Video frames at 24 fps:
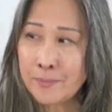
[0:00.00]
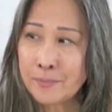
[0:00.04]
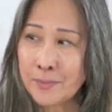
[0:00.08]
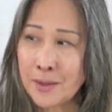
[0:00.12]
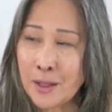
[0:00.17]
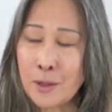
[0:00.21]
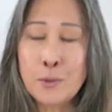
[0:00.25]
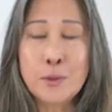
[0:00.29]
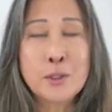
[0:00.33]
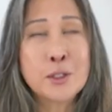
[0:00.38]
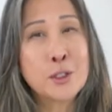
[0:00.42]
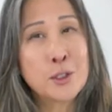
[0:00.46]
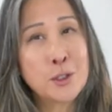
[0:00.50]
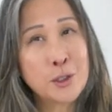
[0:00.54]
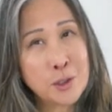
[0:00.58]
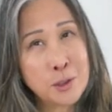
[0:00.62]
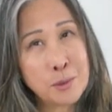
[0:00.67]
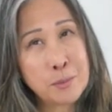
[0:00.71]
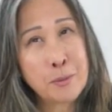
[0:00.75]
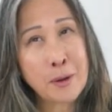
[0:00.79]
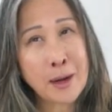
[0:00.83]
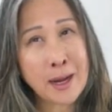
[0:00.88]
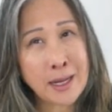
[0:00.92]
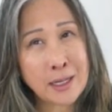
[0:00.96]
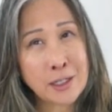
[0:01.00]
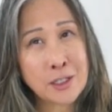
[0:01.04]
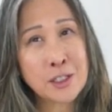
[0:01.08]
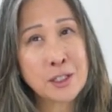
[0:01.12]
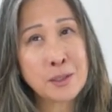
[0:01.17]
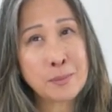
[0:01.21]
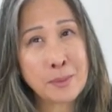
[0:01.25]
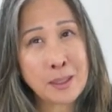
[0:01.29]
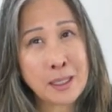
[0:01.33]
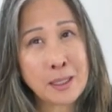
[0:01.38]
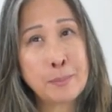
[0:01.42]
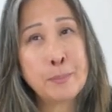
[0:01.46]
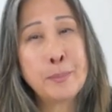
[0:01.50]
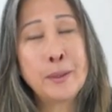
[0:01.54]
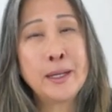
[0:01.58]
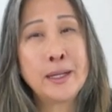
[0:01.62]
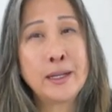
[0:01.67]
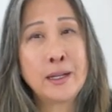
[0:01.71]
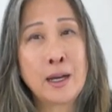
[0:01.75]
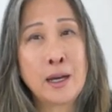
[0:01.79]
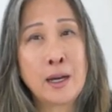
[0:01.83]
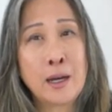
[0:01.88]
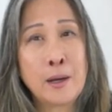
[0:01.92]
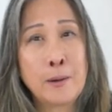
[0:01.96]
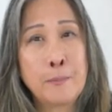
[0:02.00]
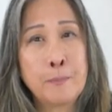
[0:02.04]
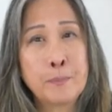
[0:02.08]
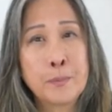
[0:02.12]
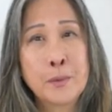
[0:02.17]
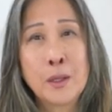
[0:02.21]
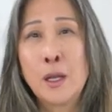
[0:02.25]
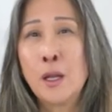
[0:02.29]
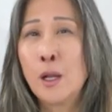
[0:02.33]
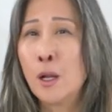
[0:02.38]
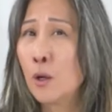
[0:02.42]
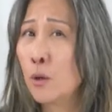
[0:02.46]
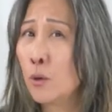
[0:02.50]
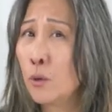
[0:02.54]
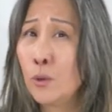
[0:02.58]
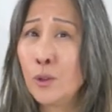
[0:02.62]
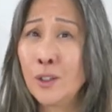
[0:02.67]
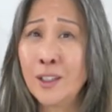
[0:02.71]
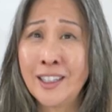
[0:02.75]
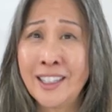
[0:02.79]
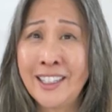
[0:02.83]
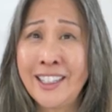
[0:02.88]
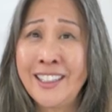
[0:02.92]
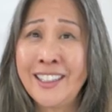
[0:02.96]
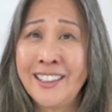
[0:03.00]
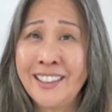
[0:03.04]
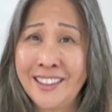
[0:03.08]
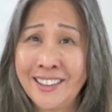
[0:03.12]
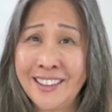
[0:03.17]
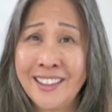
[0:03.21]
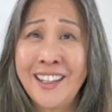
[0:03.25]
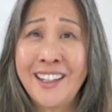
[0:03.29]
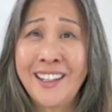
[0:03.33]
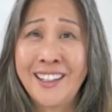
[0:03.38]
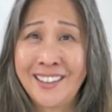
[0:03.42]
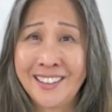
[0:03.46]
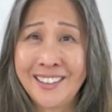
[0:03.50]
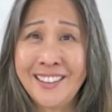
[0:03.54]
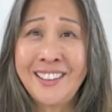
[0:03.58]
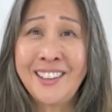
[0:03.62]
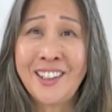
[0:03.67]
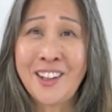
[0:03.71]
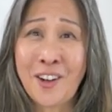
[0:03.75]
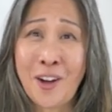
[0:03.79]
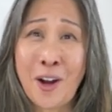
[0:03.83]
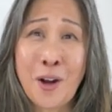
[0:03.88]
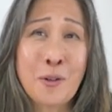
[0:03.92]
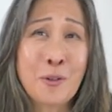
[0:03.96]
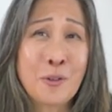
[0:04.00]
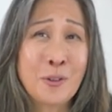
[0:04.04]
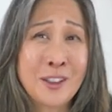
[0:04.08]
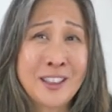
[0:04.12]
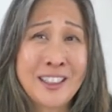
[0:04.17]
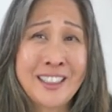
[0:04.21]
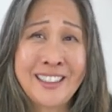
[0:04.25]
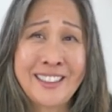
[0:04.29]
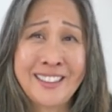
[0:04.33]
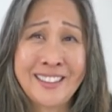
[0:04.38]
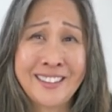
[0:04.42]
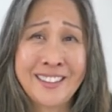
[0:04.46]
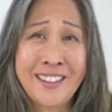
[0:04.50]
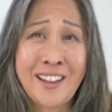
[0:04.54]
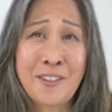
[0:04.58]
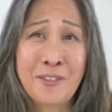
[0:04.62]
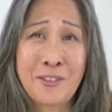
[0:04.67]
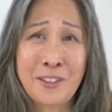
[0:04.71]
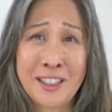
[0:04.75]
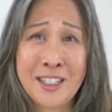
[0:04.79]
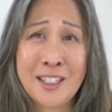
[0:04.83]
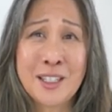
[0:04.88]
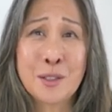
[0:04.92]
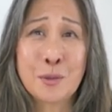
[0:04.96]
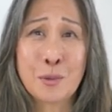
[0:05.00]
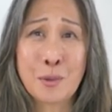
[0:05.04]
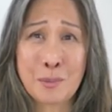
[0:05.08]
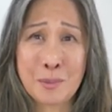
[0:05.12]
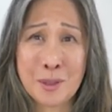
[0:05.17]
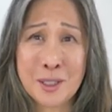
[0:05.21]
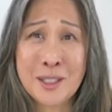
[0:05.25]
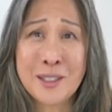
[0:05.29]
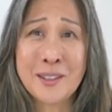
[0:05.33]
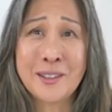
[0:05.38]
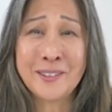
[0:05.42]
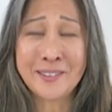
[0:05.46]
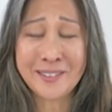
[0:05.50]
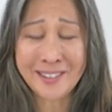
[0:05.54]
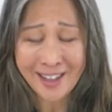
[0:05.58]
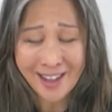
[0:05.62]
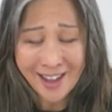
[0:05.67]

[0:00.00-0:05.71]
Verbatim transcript: It was a new brand to me, but really, you know, a really lovely swimsuit.